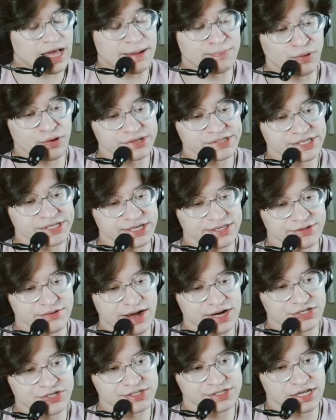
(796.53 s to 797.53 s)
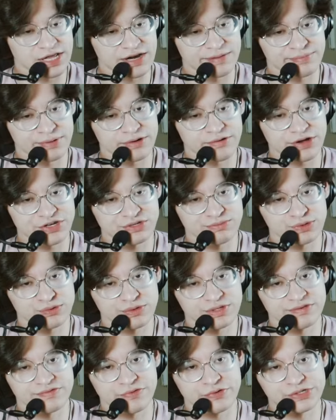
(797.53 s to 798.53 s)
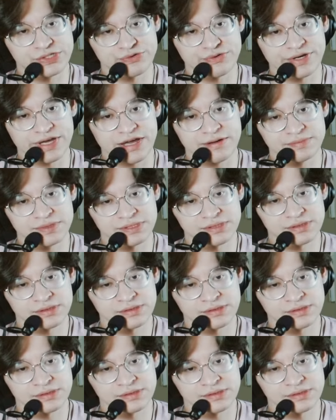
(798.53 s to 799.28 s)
personally think there actually is a lot of progression between the first three games.